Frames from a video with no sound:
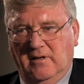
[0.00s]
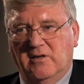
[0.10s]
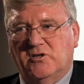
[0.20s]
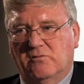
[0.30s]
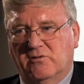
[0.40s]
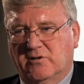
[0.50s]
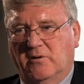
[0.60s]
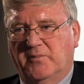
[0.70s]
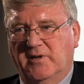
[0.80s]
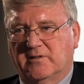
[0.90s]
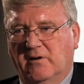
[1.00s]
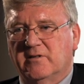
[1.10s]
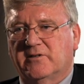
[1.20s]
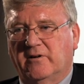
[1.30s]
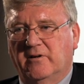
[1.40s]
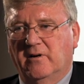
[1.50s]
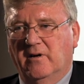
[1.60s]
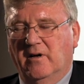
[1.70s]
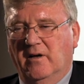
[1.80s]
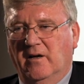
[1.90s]
insurance companies also
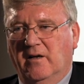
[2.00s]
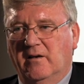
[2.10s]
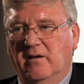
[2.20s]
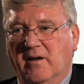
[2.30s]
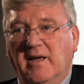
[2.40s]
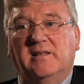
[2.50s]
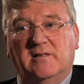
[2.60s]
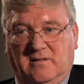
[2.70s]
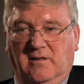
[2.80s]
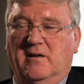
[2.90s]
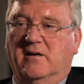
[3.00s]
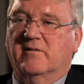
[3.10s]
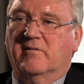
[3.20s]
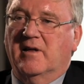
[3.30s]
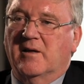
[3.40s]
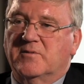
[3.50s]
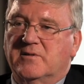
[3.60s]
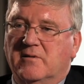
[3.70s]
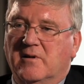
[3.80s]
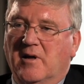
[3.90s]
like to see a lot of
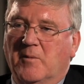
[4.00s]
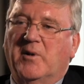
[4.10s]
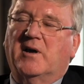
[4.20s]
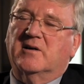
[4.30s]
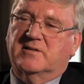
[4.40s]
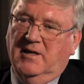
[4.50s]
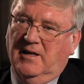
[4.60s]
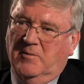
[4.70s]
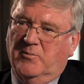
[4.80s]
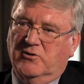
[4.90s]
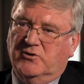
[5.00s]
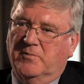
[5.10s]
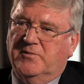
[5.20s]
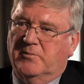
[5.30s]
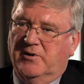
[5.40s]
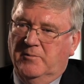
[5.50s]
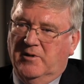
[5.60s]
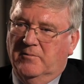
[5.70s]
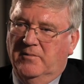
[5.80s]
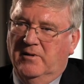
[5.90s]
claims because they can push up the
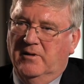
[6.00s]
premium